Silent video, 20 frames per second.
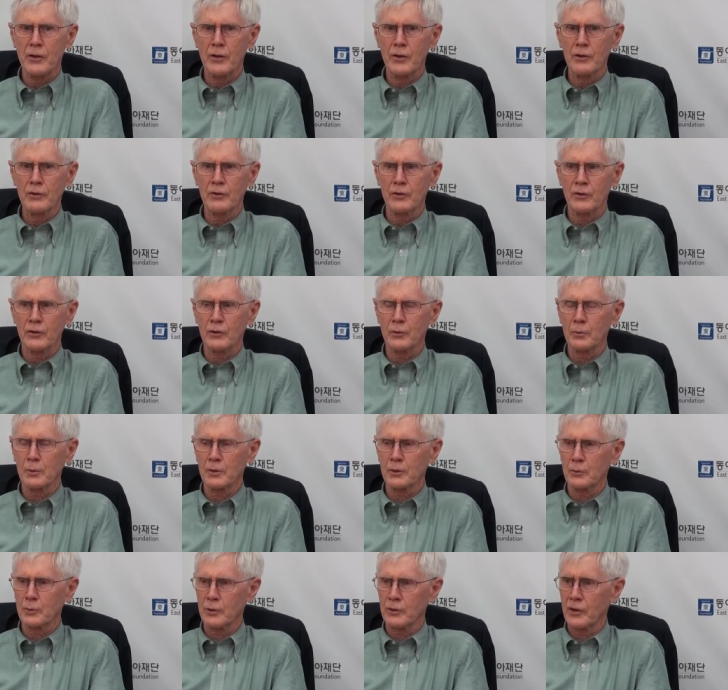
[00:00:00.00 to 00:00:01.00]
thesis
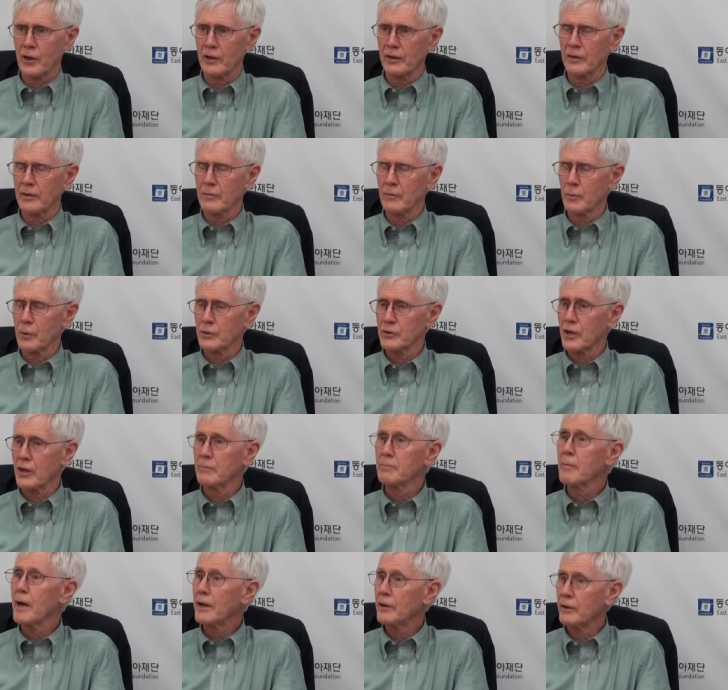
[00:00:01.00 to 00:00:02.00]
was
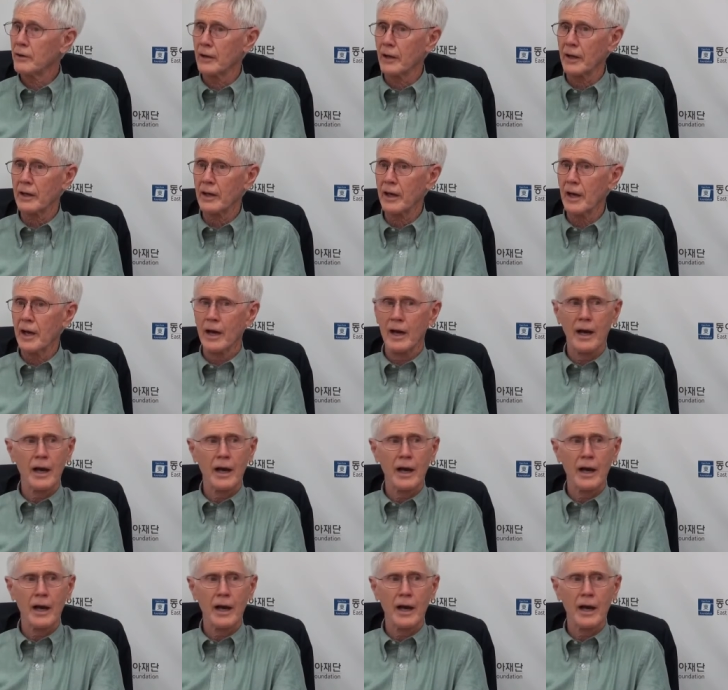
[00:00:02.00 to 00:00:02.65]
on Metternich